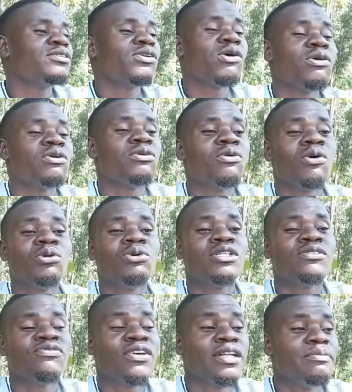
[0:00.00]
always
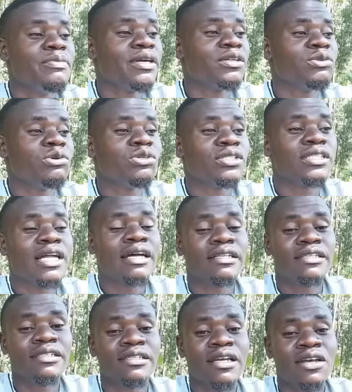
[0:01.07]
filming those
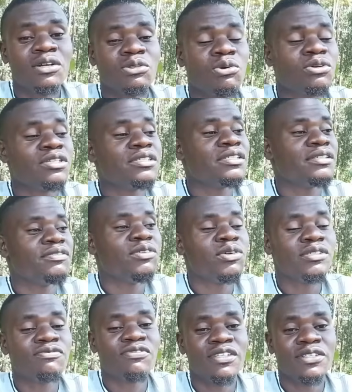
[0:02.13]
nani, those
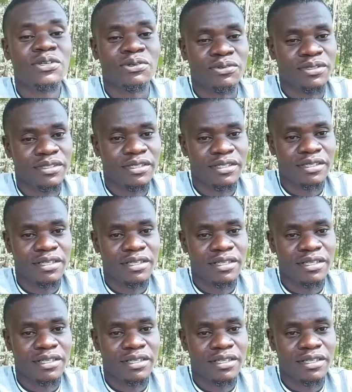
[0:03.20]
those videos.